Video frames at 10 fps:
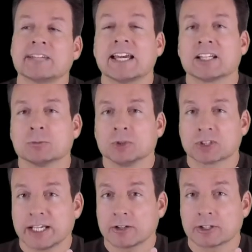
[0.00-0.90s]
animal
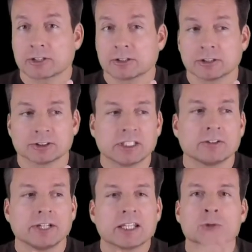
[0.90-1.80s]
characters.
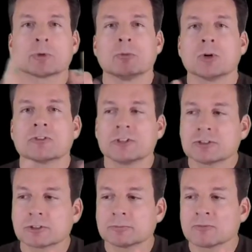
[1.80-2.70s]
Now,
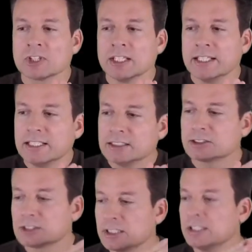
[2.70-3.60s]
anthropomorphism
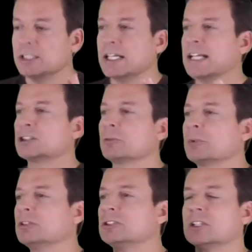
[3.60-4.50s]
is the
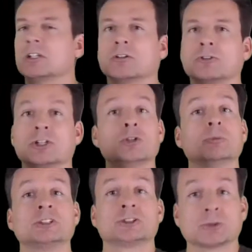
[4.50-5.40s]
attribution of
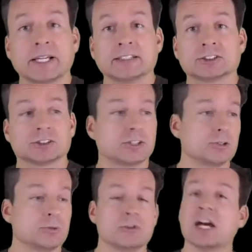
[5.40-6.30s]
human traits
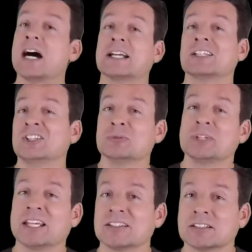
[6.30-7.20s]
to
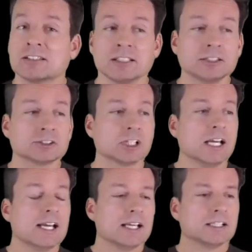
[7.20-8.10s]
non-human entities.
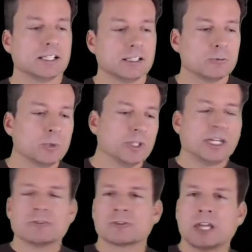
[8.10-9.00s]
We
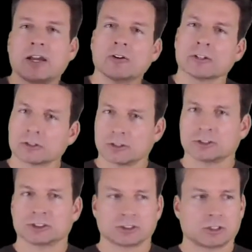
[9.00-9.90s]
have
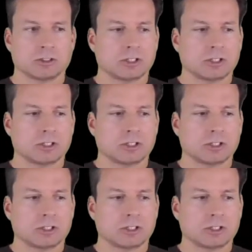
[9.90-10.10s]
characters